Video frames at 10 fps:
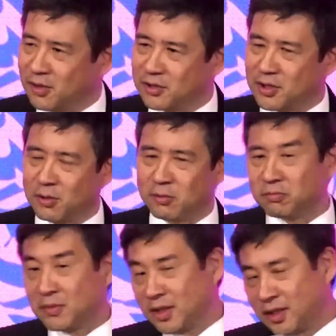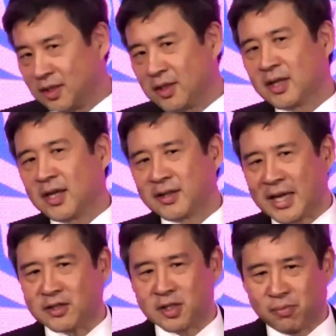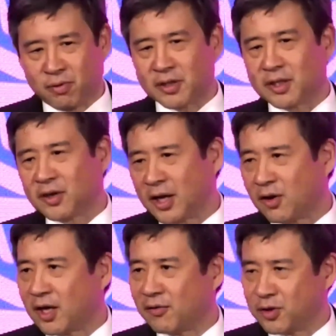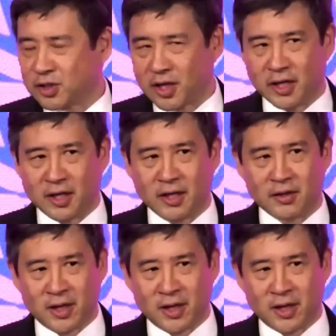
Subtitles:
So that's an important area for China.